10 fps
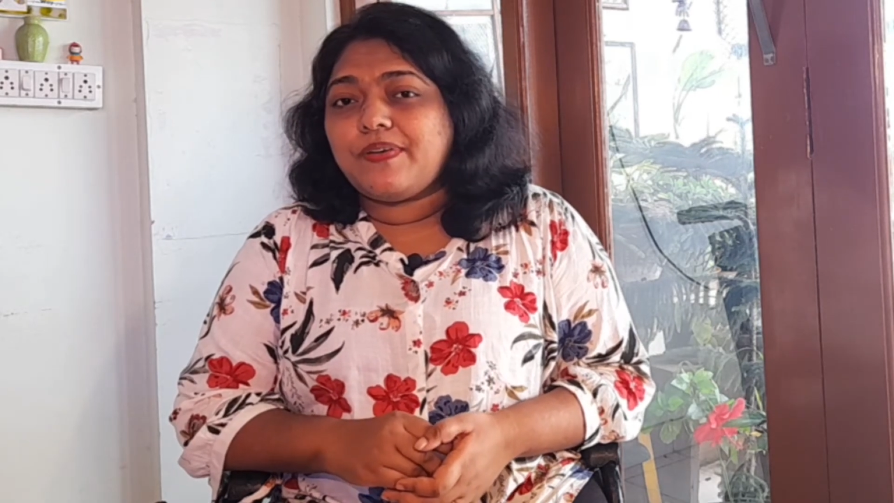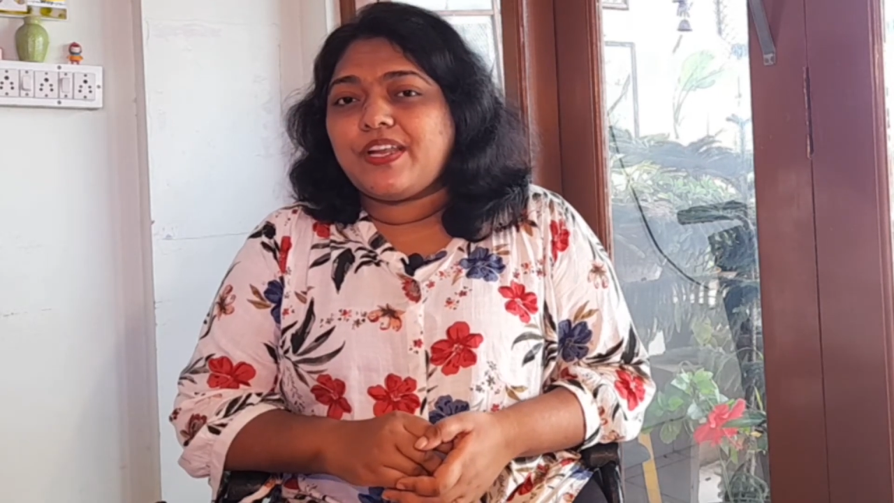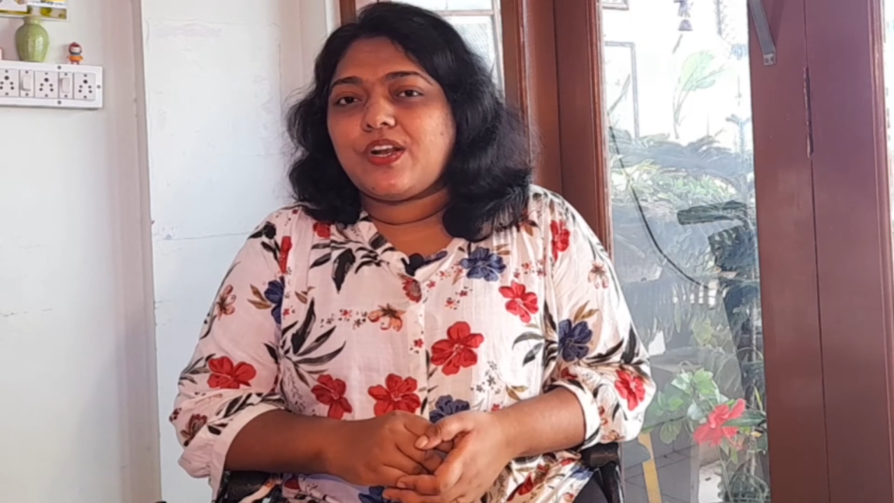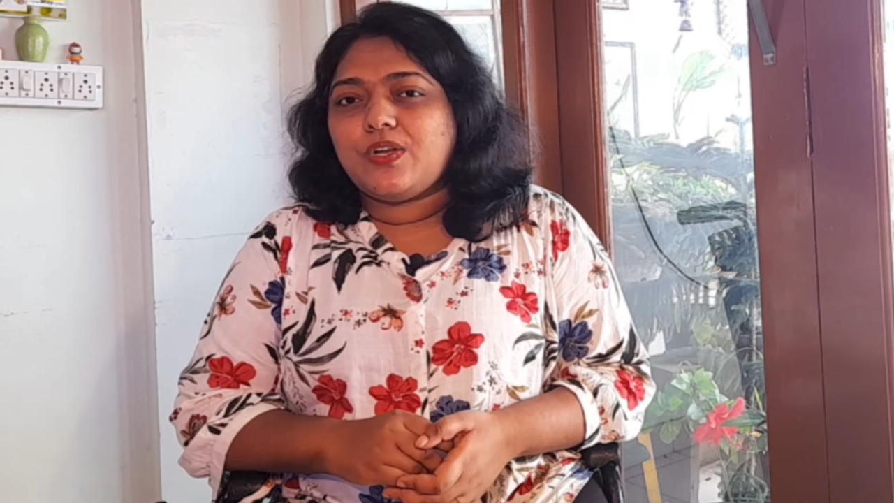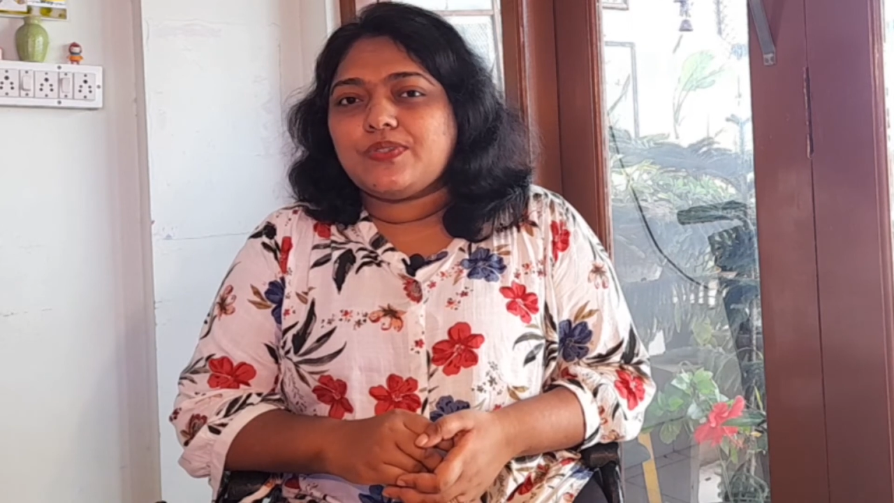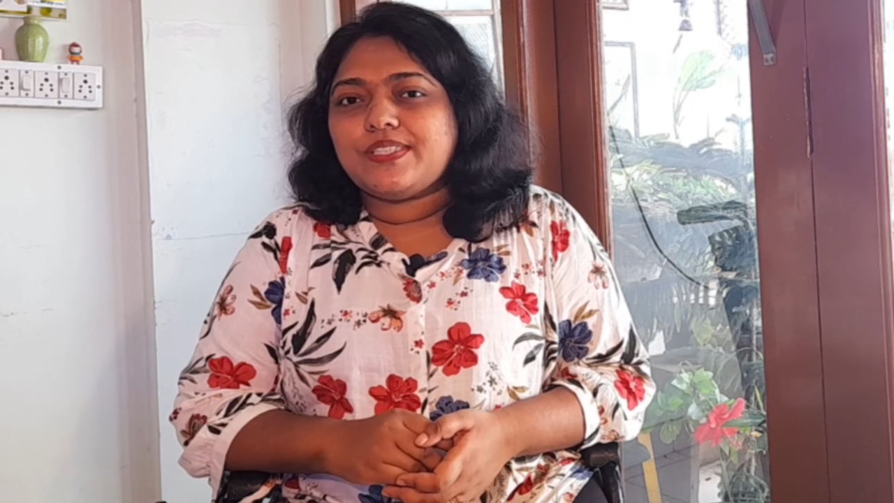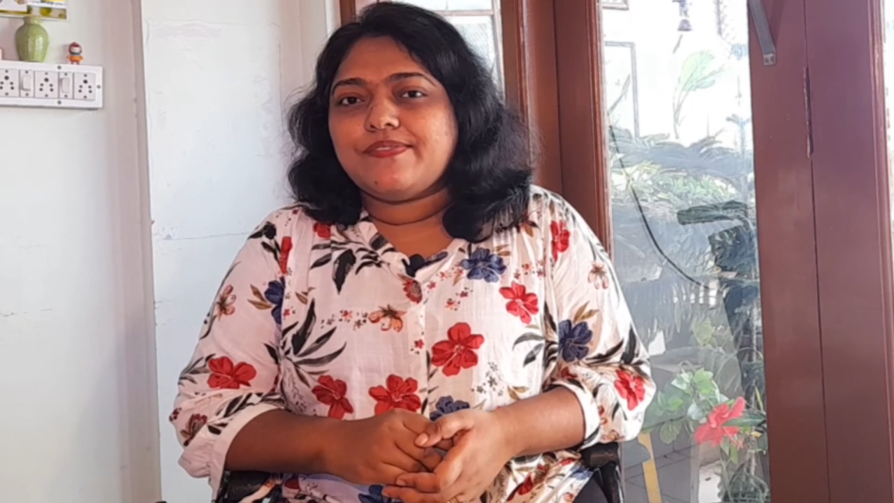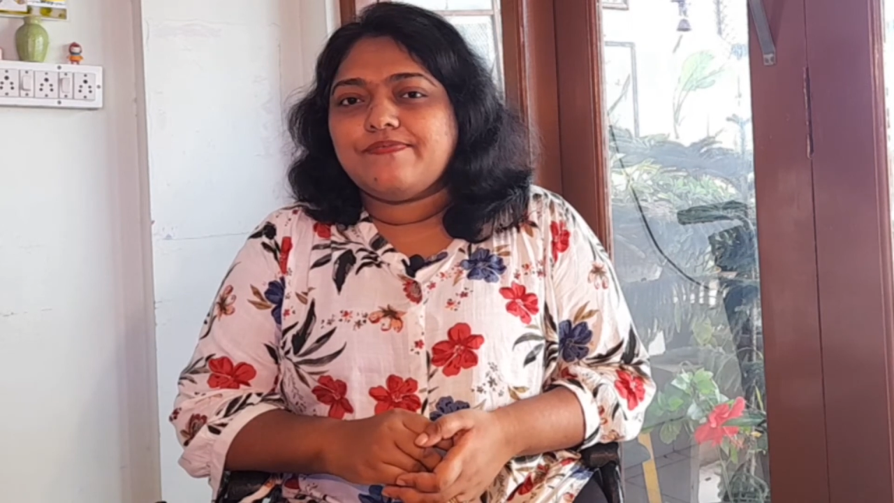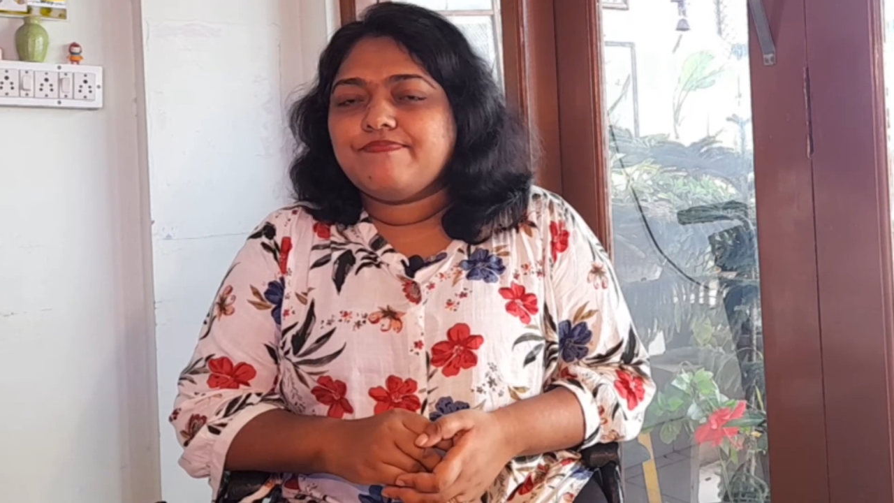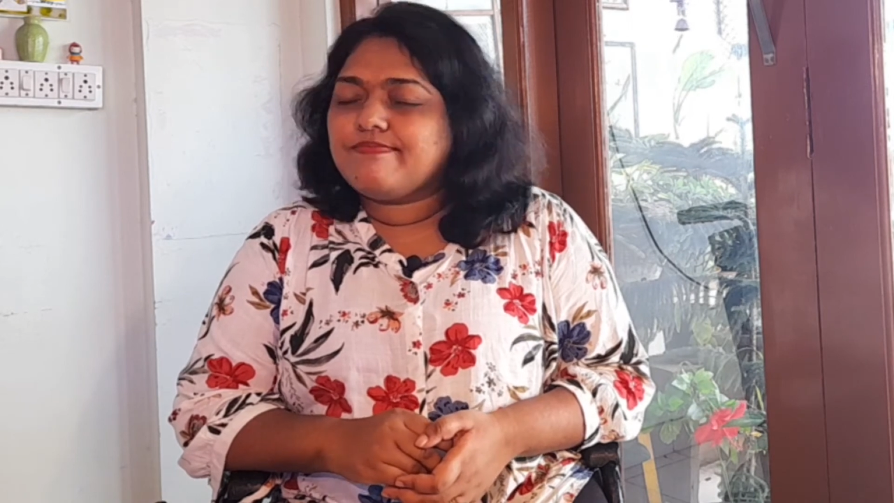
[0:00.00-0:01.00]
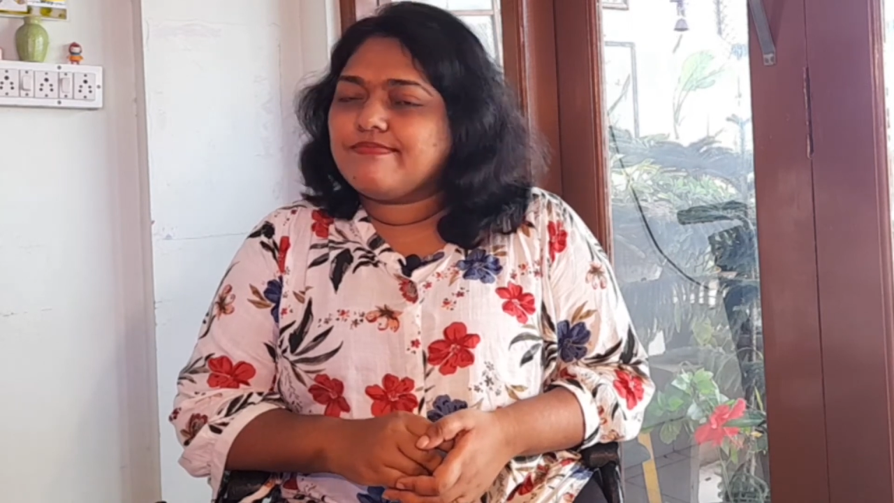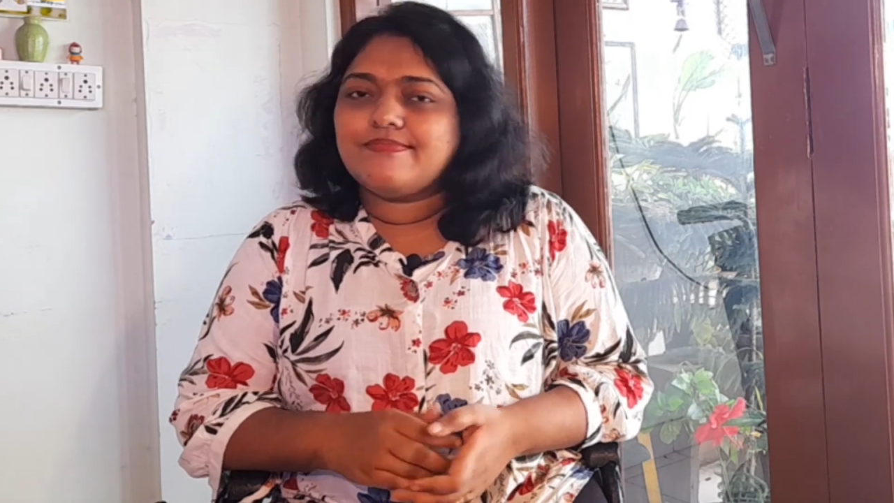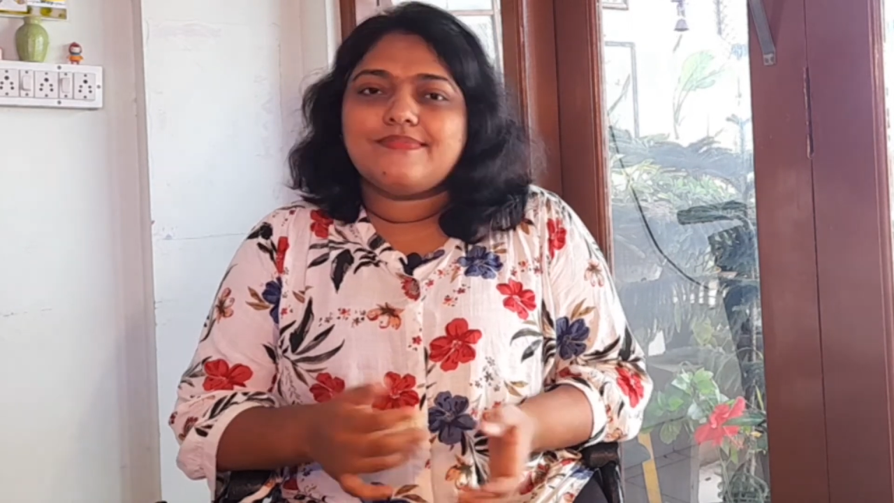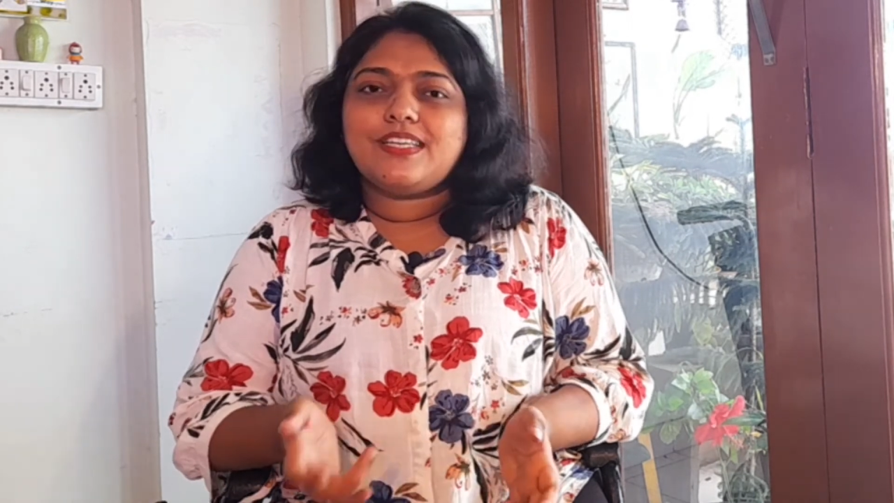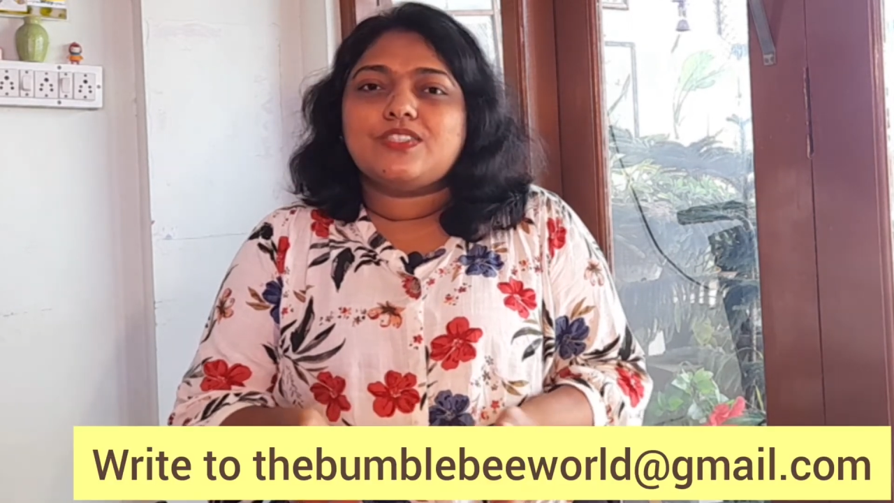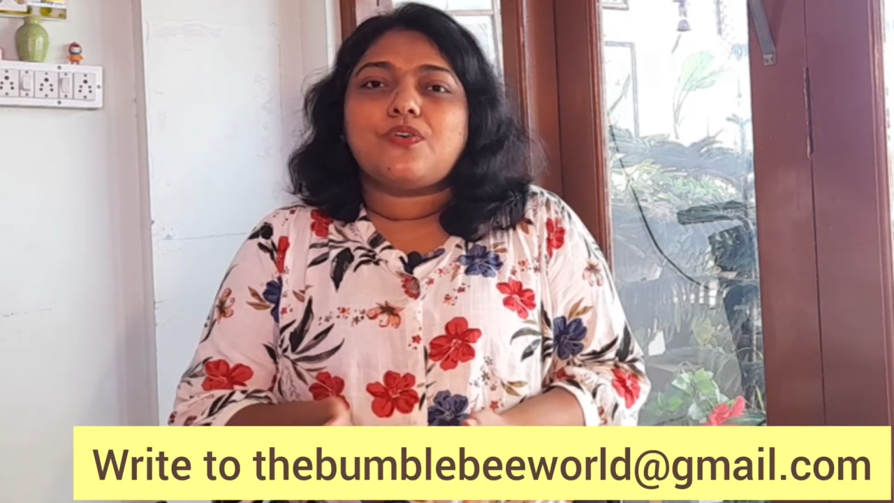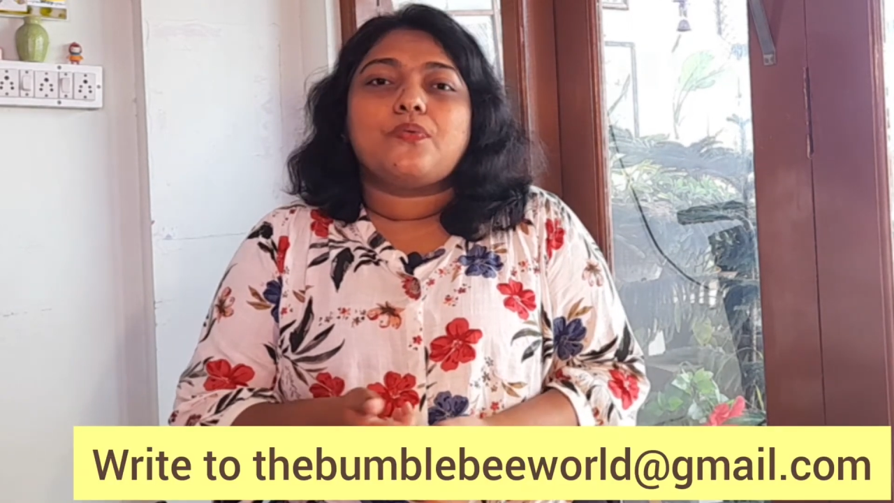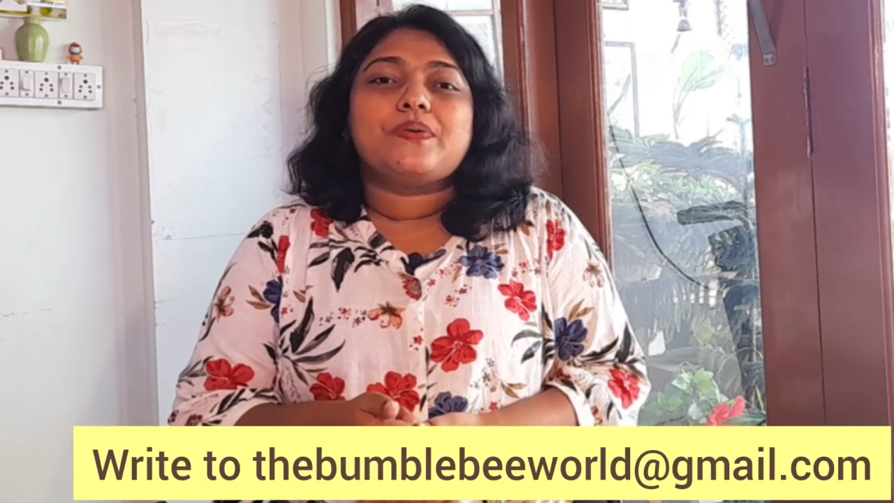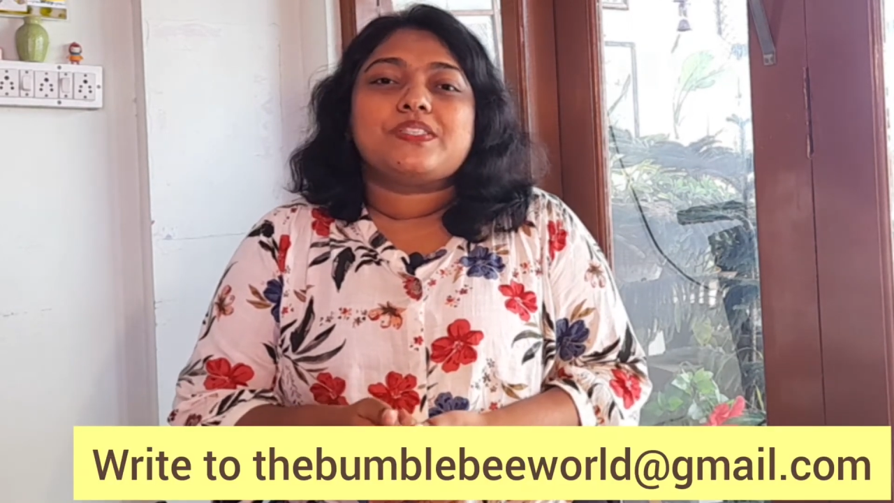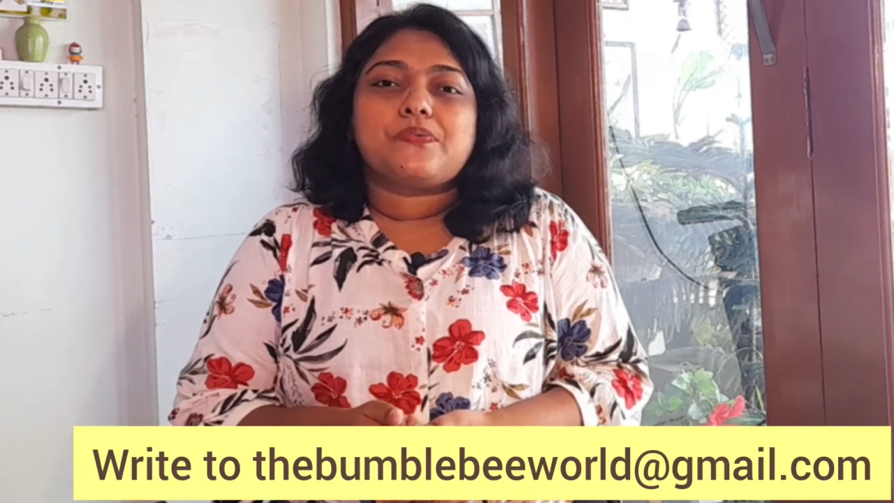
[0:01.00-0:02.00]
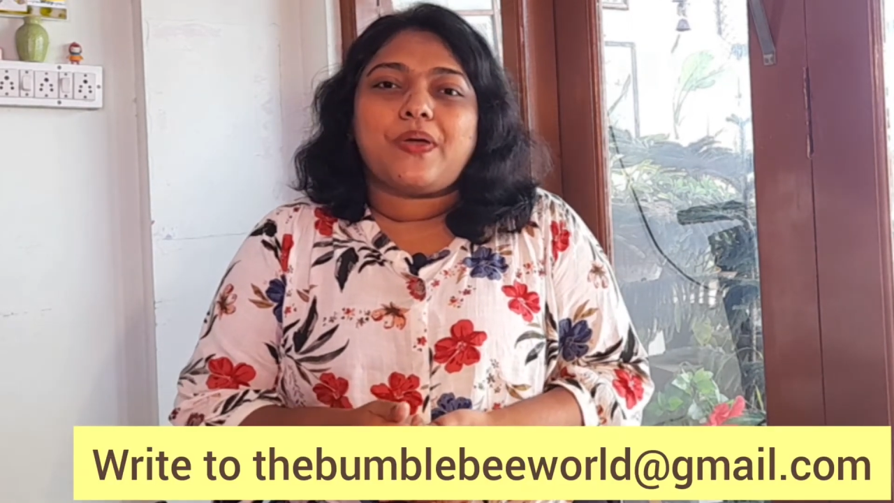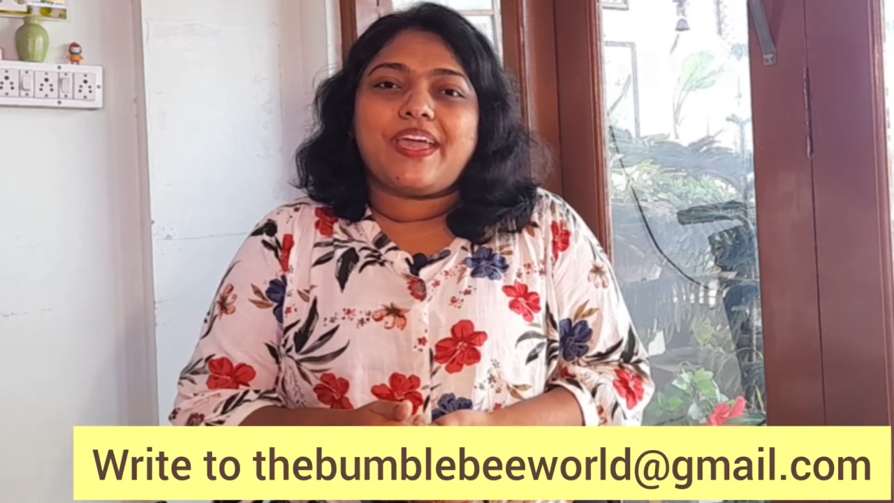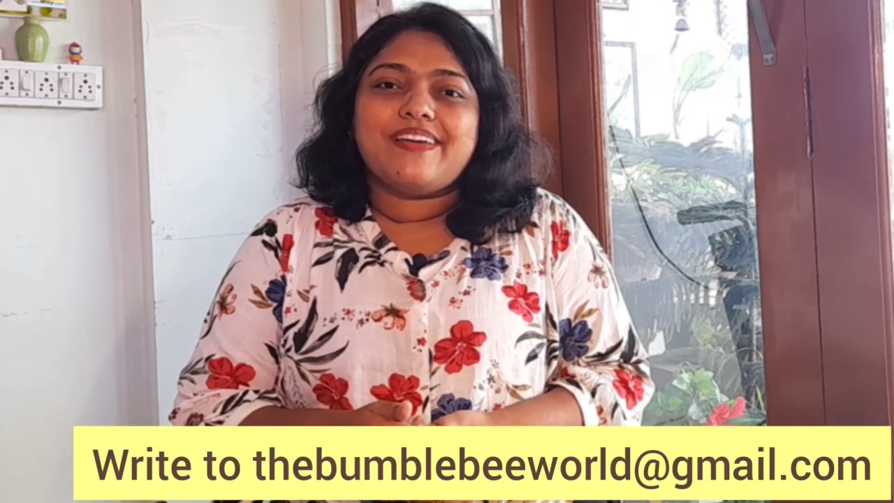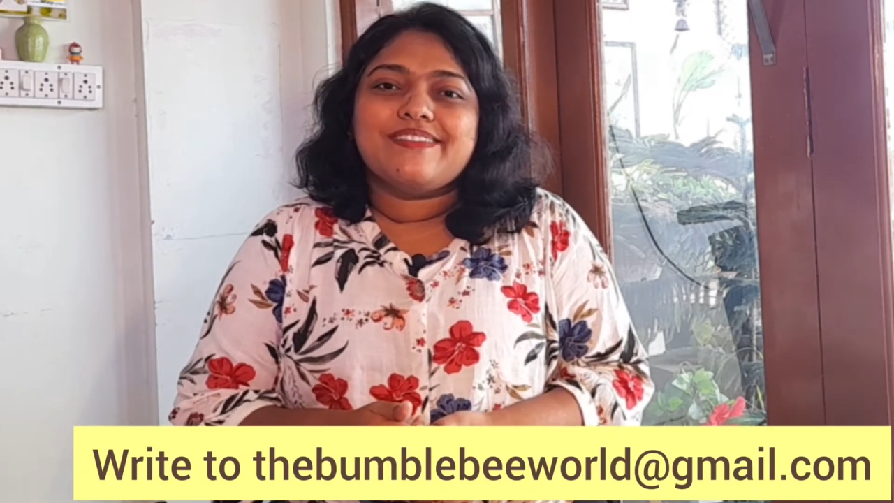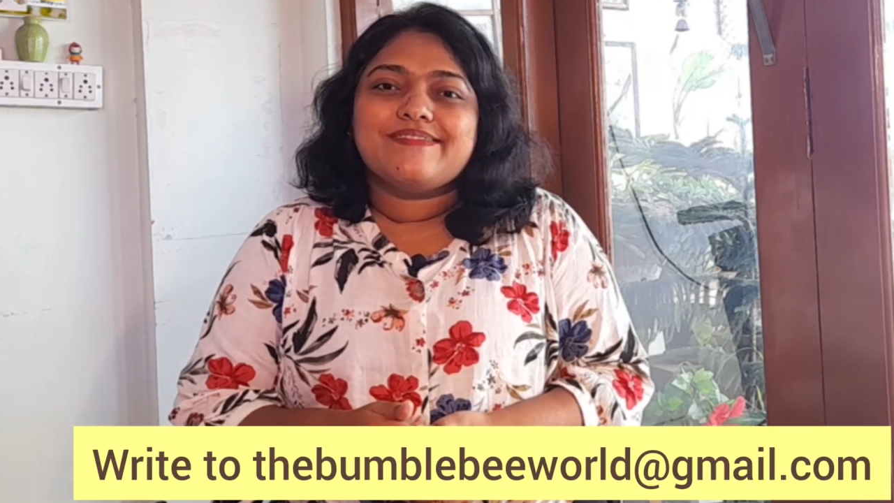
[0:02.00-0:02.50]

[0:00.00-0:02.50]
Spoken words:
inclusive, there is always a way.